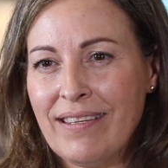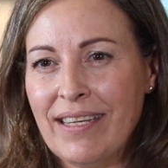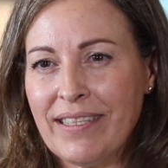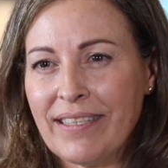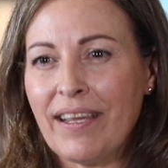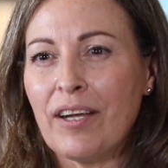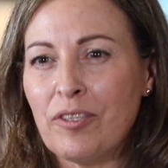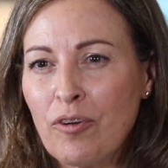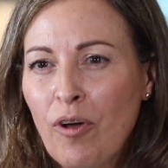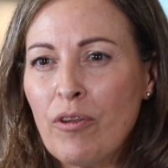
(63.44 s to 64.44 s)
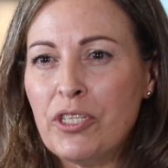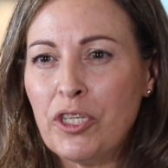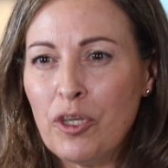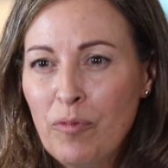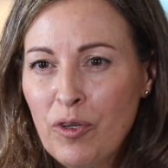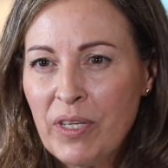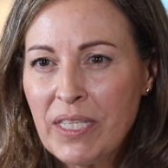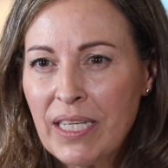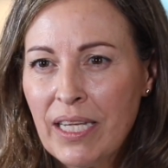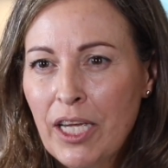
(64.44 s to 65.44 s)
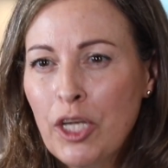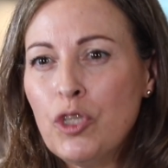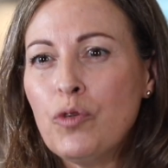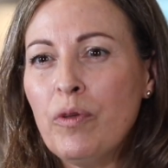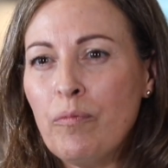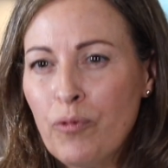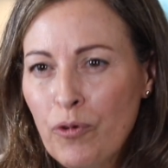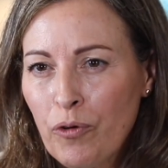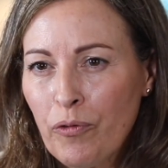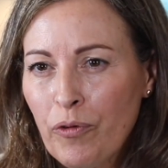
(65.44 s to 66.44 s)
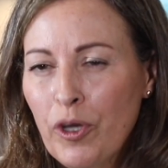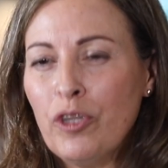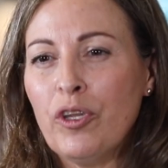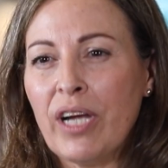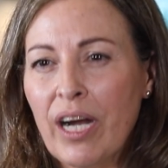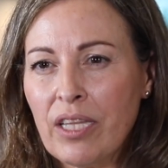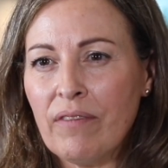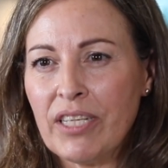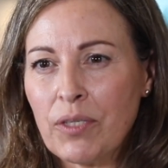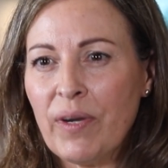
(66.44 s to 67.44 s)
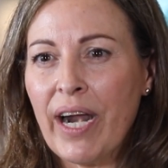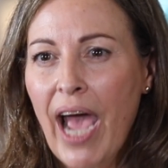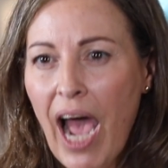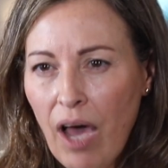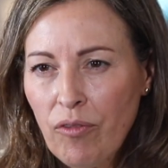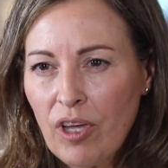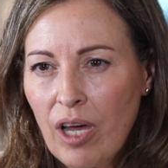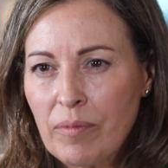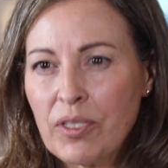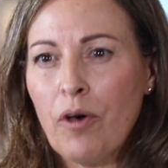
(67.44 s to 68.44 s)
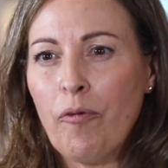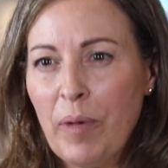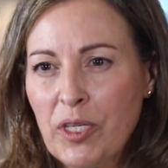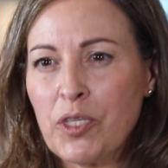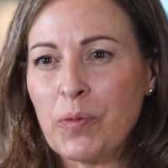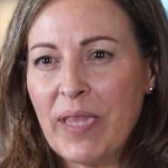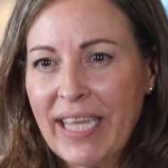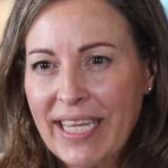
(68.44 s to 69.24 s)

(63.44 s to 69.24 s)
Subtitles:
this cardio-oncology community to improve the cardiovascular outcomes of patients with